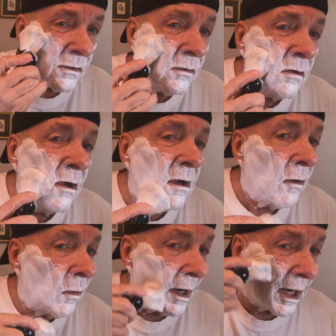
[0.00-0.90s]
you
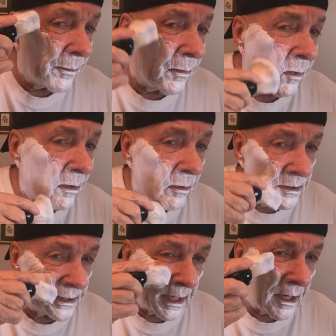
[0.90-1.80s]
wind up with
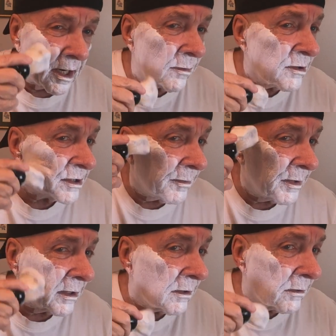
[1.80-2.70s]
losing an arm or
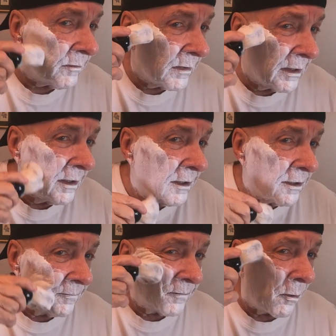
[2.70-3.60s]
something, or
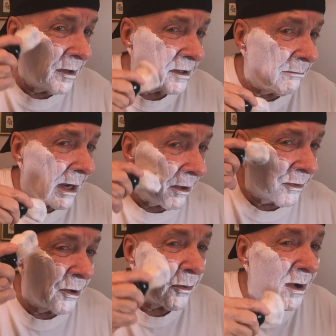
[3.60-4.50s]
you foam at the
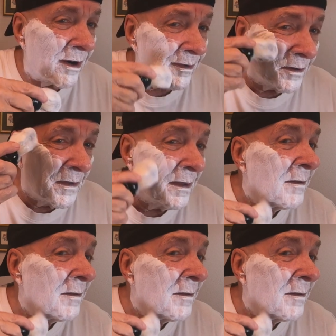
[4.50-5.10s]
mouth or whatever.